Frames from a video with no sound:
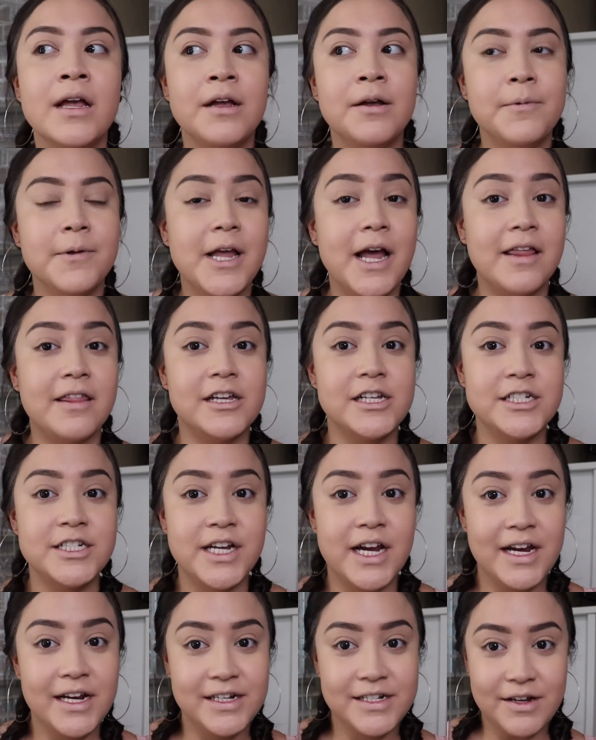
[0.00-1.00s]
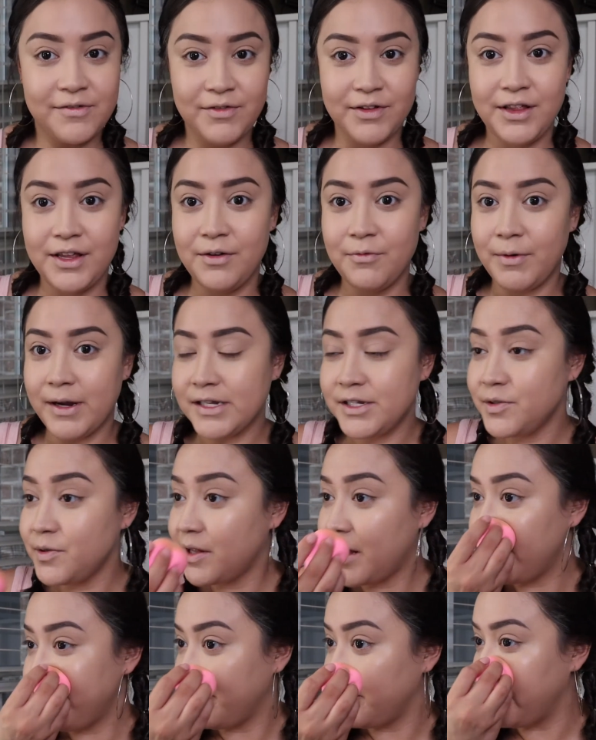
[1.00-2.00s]
Yeah, this shade definitely way too
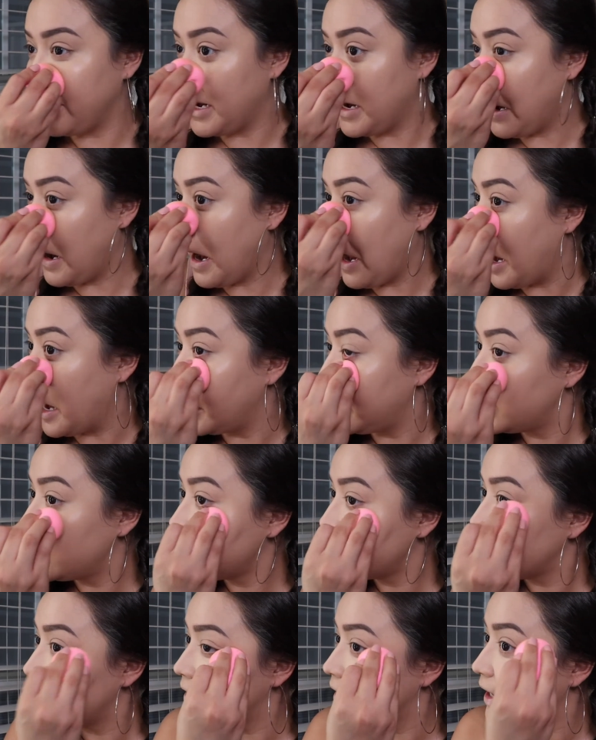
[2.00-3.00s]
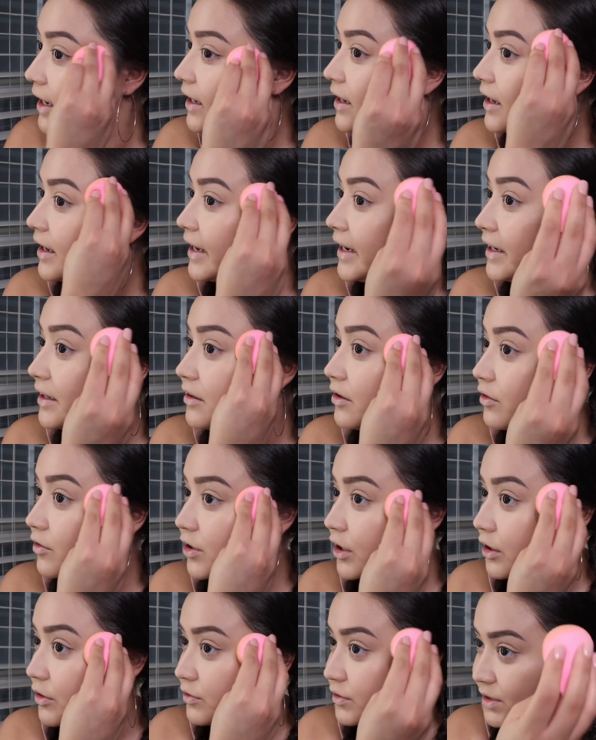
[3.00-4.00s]
light for me. I look like a little
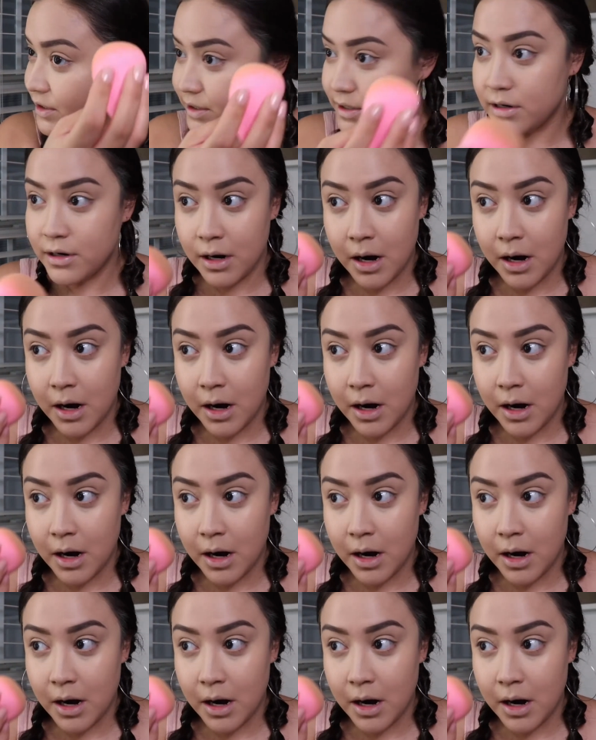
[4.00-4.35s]
ghost.